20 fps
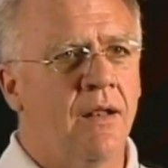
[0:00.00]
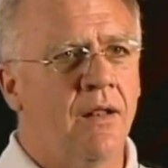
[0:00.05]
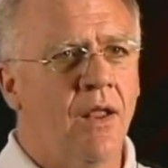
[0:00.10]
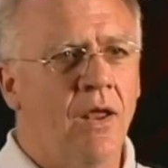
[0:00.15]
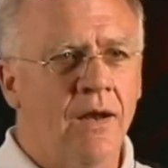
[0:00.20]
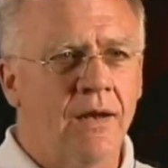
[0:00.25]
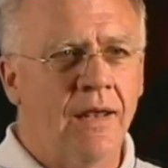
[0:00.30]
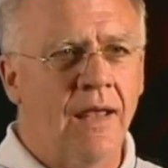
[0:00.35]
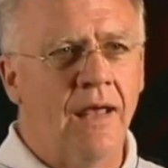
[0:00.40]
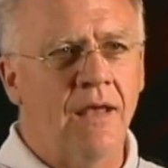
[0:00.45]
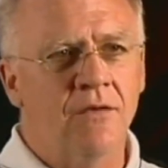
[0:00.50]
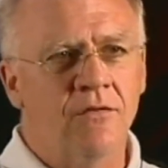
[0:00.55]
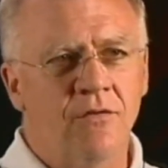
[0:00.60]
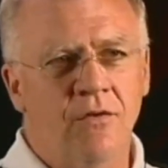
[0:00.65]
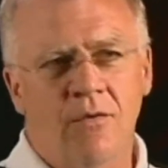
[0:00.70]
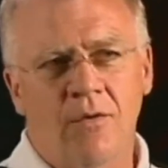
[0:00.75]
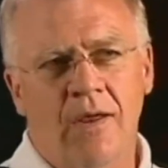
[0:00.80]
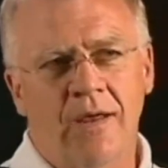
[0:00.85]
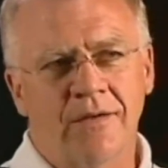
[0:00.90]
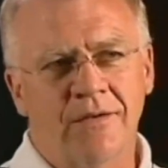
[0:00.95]
A lot of guys
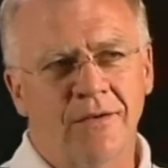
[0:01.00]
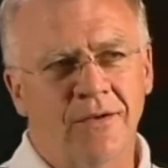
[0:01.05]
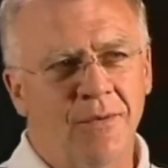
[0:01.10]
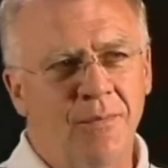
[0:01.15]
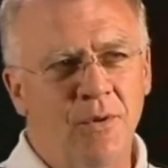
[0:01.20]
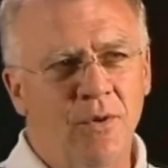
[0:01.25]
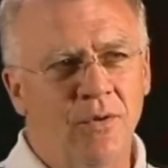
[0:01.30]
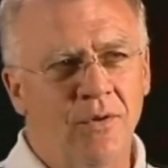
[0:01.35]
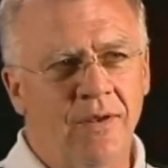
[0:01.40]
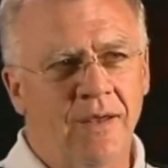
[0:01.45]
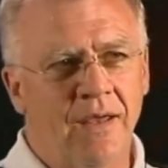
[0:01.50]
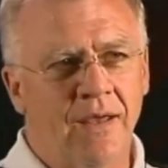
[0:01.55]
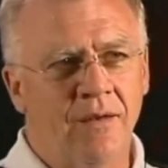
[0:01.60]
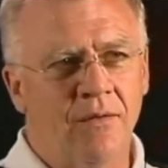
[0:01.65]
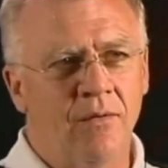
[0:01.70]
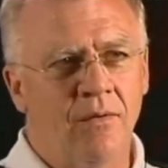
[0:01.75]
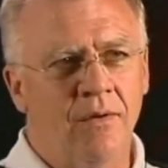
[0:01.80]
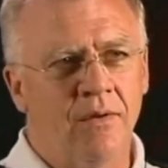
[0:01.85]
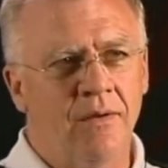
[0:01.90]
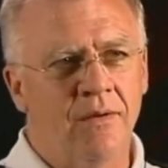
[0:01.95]
don't like to
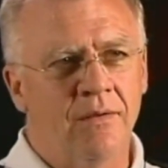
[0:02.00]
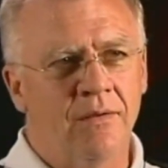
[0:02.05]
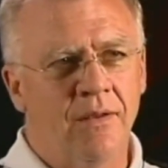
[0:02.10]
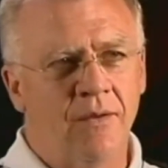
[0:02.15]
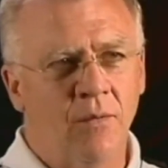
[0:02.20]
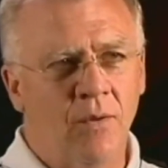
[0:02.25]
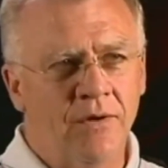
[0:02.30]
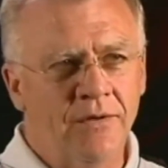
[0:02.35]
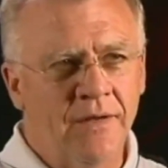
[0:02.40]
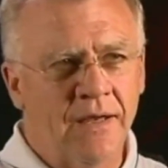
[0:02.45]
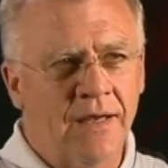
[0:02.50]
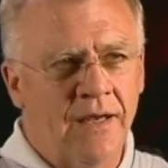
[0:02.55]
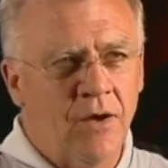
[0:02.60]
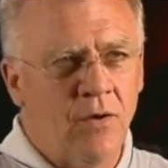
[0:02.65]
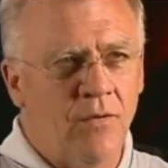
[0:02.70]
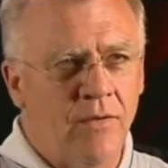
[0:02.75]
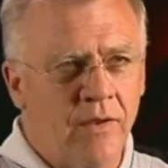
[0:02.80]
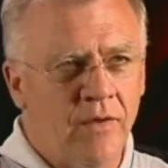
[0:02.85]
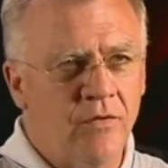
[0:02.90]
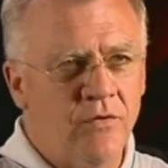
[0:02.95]
communicate, and they want to take
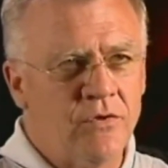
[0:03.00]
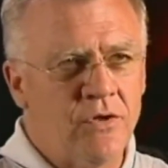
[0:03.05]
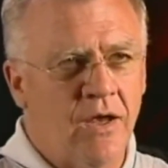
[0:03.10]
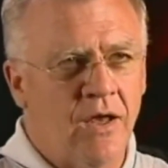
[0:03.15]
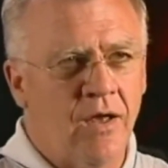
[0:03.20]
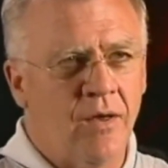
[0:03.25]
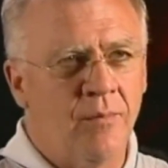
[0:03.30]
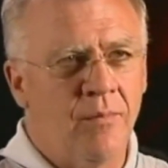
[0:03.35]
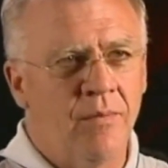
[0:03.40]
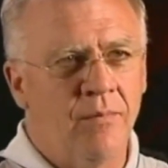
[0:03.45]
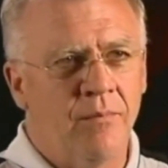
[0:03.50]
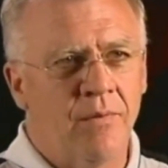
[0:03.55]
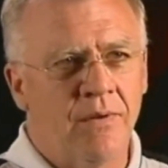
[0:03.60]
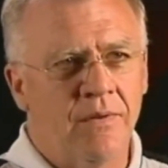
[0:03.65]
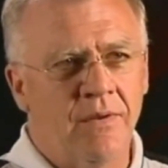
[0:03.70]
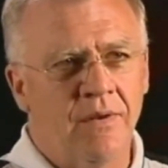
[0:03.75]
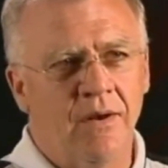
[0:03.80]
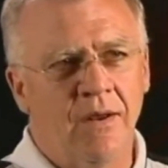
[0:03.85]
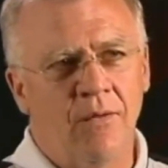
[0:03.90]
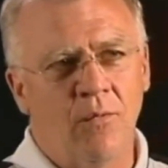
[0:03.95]
care of their job,
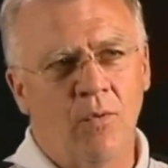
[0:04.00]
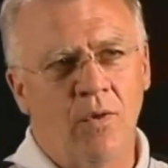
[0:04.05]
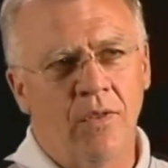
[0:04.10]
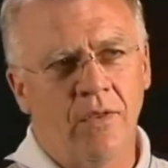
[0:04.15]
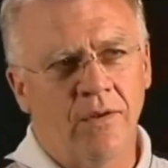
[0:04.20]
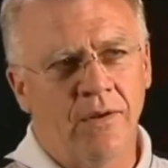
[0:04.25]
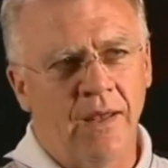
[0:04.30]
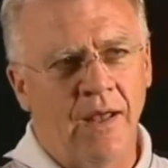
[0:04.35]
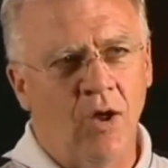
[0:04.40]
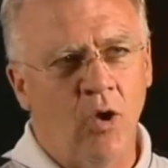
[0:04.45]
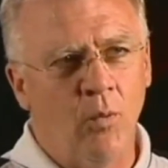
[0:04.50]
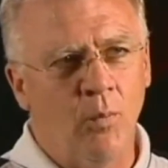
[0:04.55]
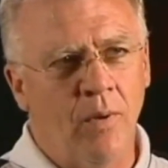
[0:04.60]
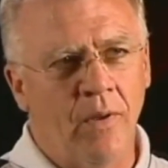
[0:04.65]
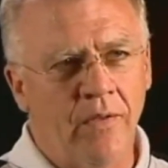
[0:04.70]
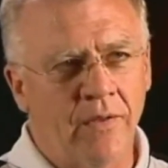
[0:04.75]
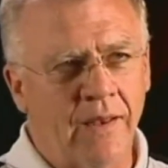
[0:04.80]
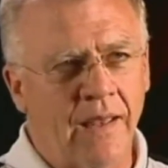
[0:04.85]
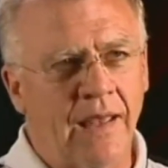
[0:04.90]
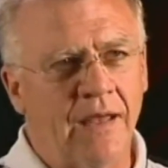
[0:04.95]
but they're not willing to
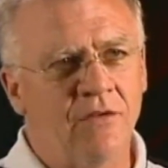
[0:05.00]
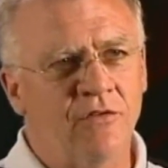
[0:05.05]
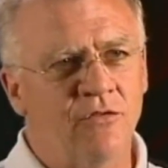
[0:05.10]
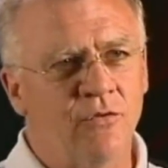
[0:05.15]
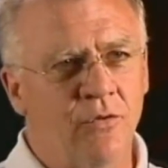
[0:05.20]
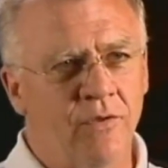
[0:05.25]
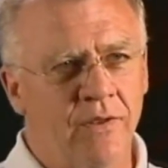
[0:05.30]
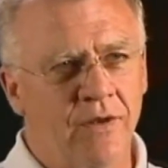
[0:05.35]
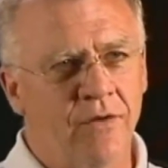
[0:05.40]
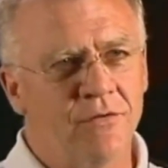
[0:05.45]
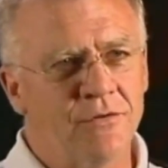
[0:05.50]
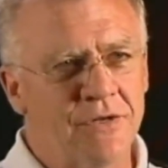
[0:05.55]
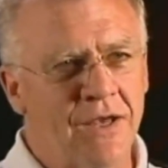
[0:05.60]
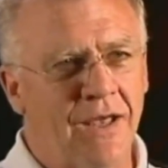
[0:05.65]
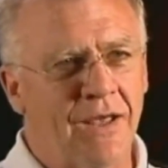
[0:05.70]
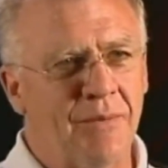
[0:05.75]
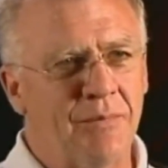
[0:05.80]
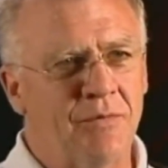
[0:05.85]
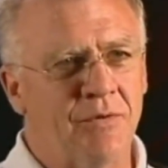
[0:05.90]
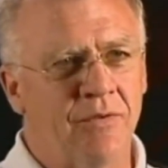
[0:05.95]
help other guys do their
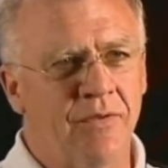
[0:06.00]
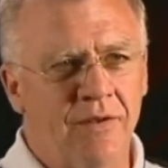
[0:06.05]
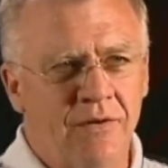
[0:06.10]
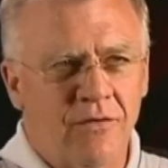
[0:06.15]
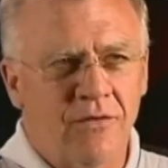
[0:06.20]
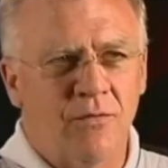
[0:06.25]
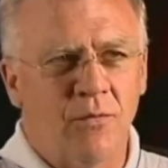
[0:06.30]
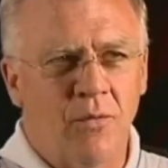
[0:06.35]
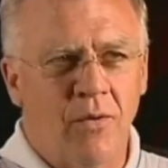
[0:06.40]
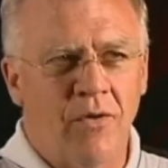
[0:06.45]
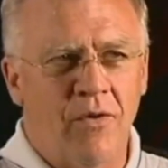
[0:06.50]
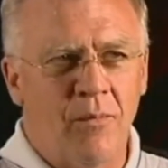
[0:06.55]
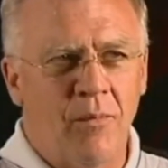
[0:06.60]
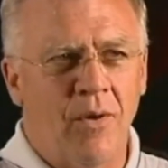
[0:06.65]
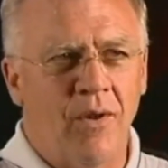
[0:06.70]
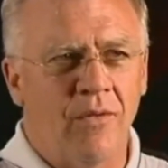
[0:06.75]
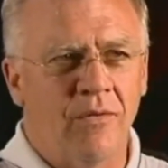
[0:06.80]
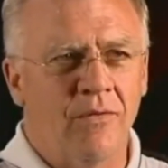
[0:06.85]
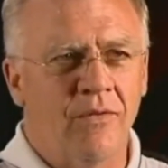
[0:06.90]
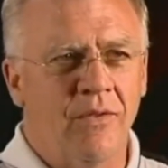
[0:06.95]
jobs, and they're just worried
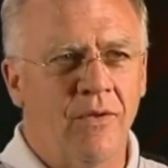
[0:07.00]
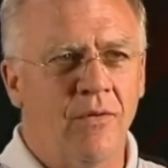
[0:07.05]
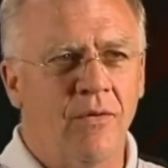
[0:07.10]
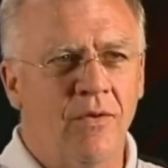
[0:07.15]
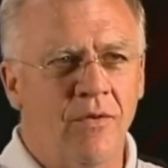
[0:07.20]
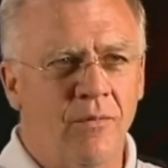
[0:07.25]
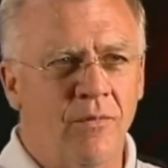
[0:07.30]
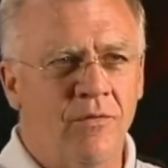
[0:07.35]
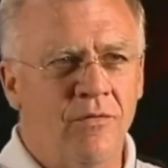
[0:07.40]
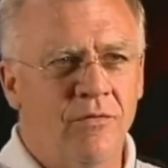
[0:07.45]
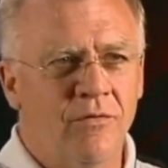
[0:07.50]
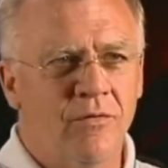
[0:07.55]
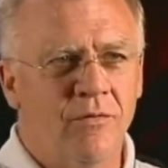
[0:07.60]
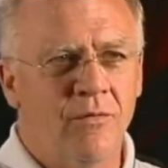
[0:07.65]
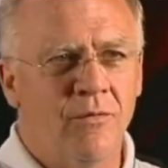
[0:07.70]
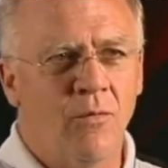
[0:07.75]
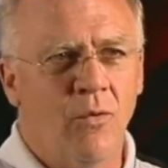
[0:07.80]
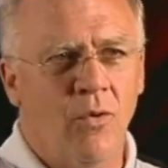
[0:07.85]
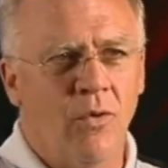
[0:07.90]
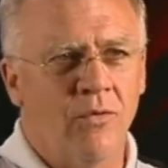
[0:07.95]
about their little
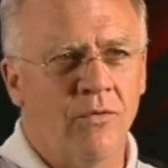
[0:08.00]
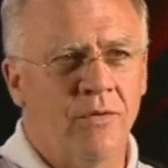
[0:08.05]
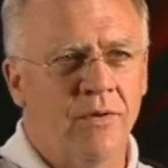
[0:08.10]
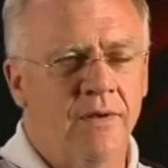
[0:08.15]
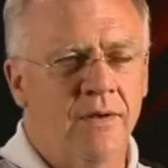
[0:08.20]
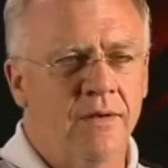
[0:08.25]
world.